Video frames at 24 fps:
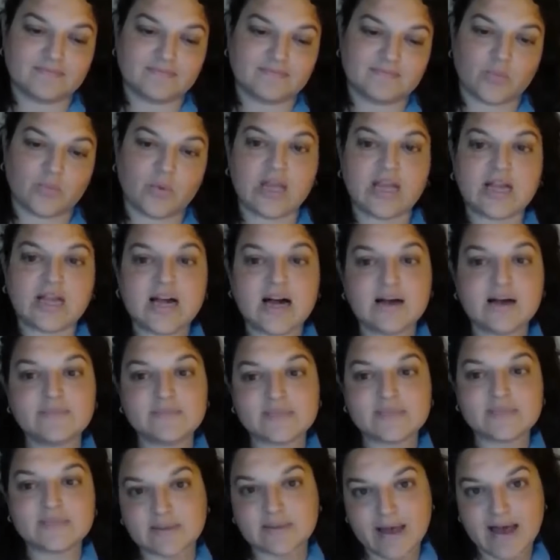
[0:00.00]
When it
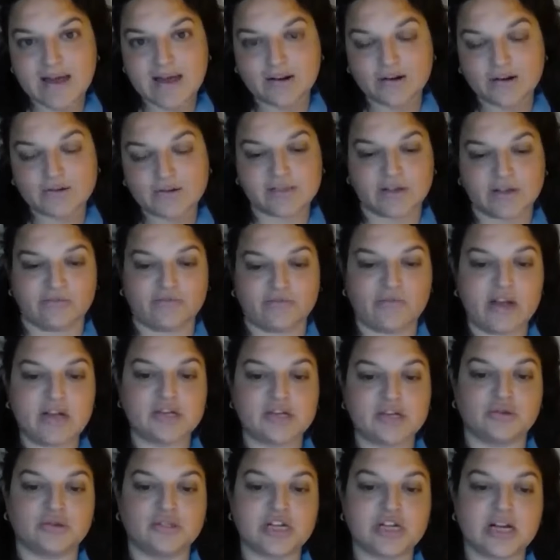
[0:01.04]
comes to matters of
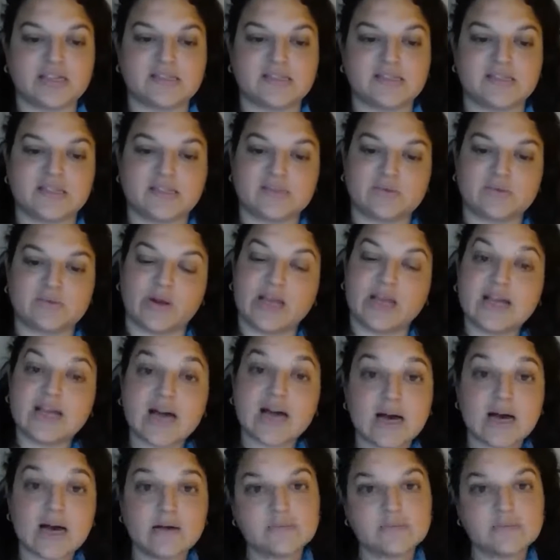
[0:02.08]
racial justice, when it
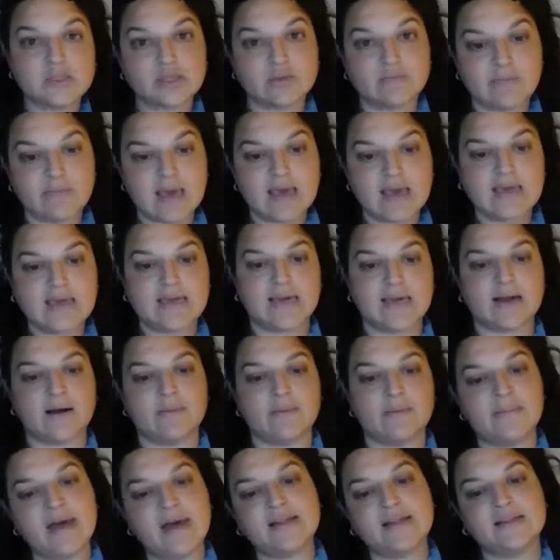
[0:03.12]
comes to making
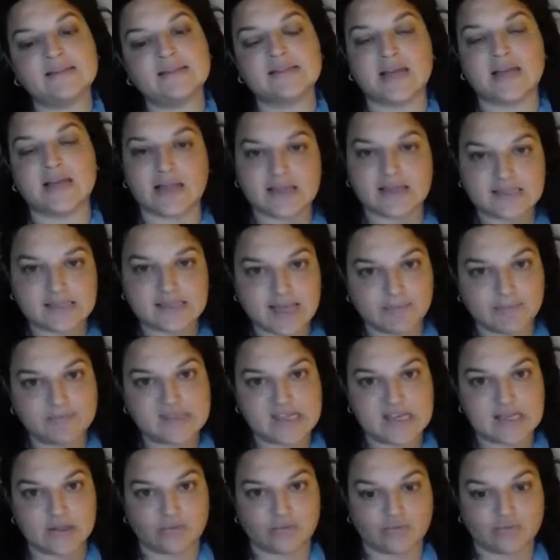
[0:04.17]
amends and
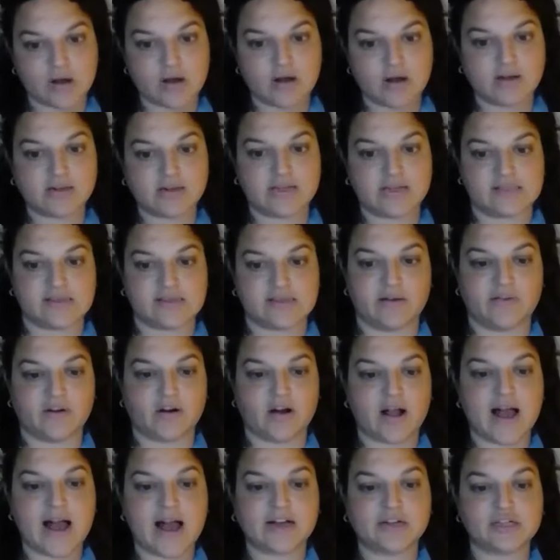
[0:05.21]
accepting the wrongness of our
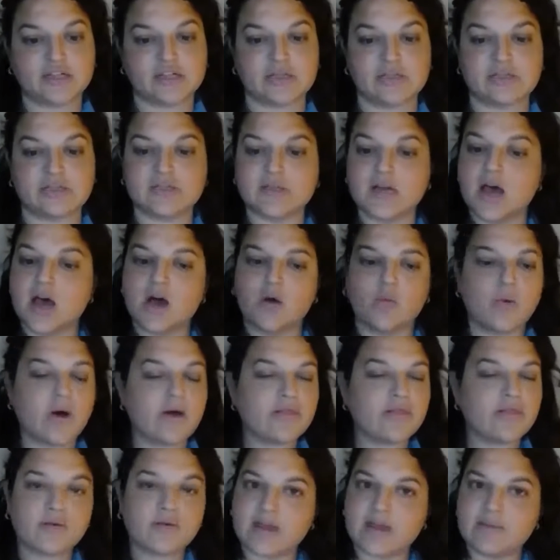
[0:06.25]
actions,
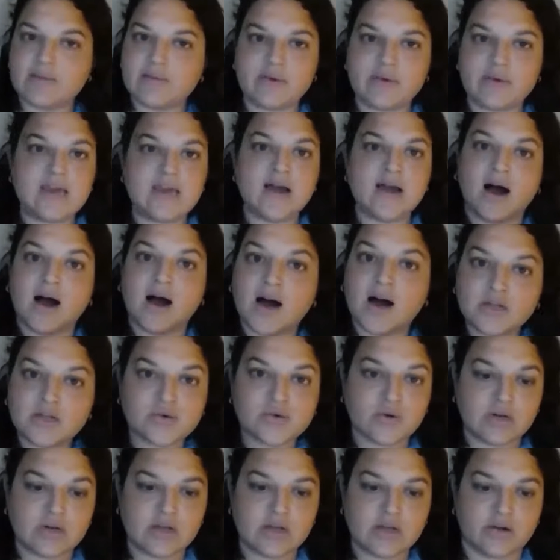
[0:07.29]
whether they be a
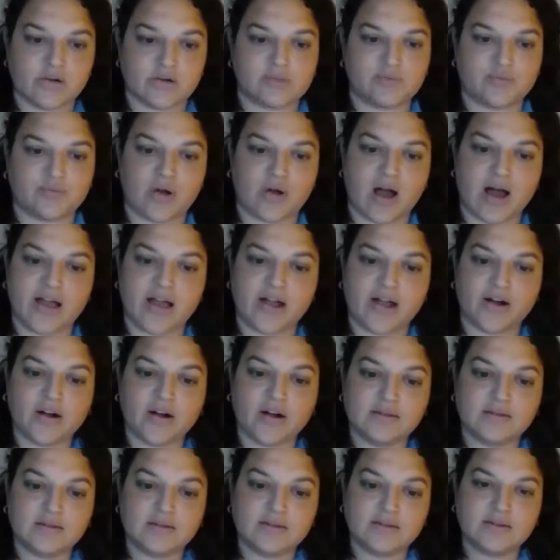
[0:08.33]
hundred years
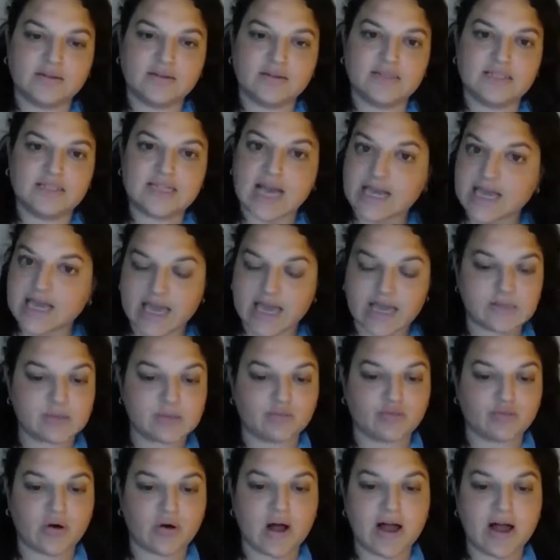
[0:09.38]
prior decades
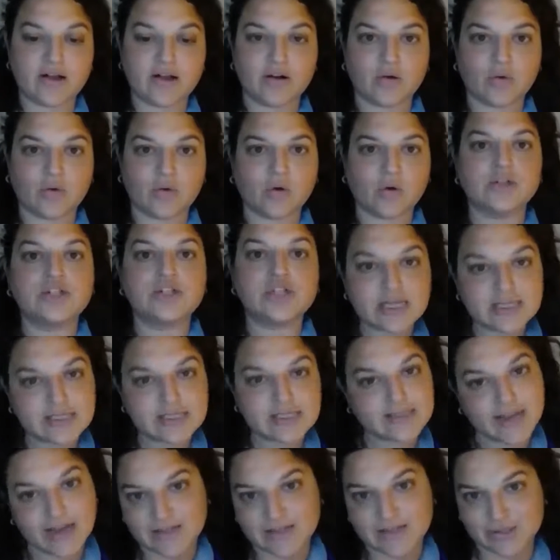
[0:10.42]
prior or
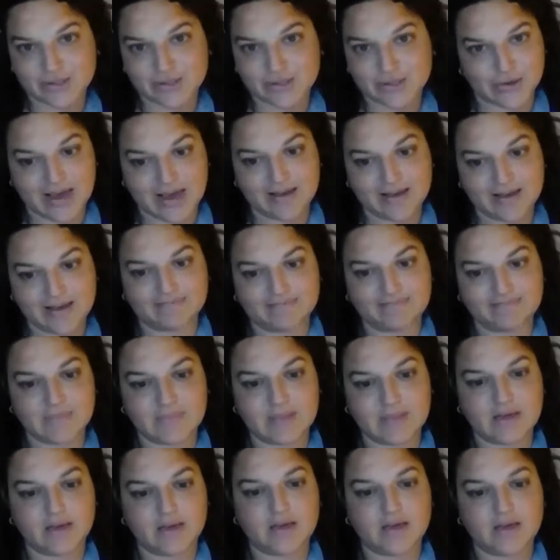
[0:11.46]
just yesterday,
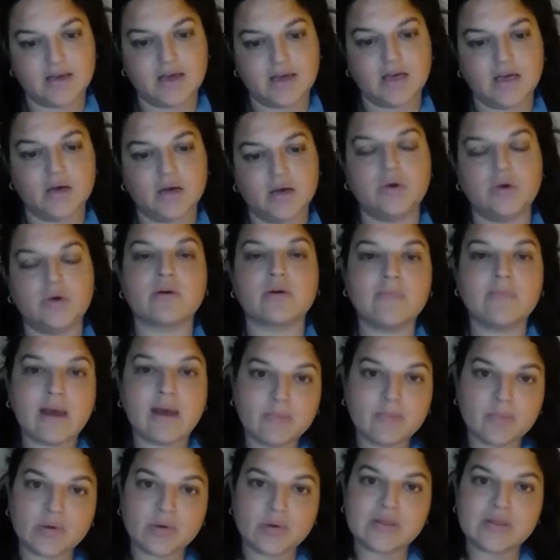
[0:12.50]
we remember